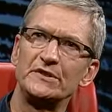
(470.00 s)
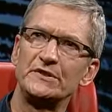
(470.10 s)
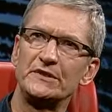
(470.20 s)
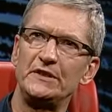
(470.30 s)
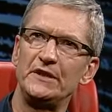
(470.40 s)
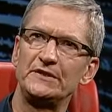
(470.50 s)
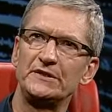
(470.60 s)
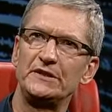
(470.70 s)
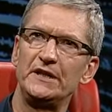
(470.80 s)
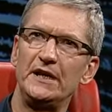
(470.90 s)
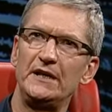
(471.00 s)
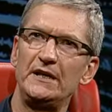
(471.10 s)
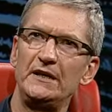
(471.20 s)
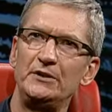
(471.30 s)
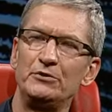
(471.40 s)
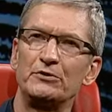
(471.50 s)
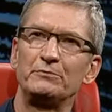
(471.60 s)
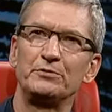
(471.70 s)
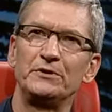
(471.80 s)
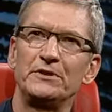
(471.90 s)
doesn't say that today, you
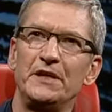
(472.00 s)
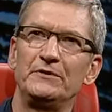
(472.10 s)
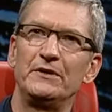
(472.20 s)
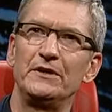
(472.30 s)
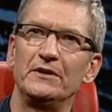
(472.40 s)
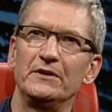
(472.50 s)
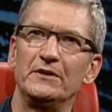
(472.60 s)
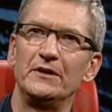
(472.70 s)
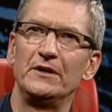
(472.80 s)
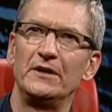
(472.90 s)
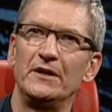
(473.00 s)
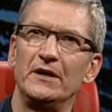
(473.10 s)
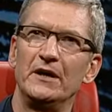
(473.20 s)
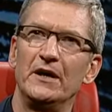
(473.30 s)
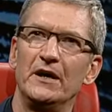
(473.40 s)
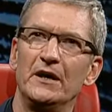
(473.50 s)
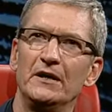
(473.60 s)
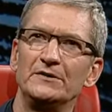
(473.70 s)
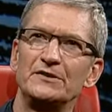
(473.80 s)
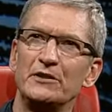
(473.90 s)
could put down there,
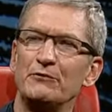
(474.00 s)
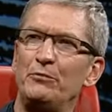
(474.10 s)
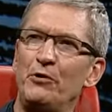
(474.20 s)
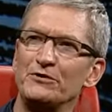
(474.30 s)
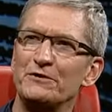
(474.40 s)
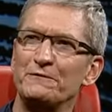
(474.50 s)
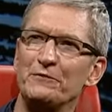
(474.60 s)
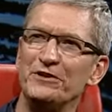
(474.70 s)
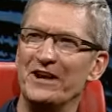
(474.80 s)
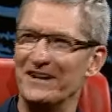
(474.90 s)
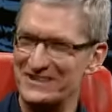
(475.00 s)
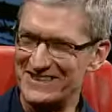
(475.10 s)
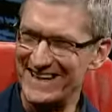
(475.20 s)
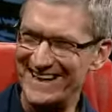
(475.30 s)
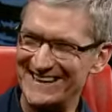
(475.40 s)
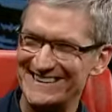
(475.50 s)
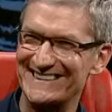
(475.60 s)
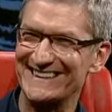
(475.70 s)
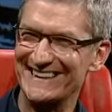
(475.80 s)
uh, several parts are from the United States.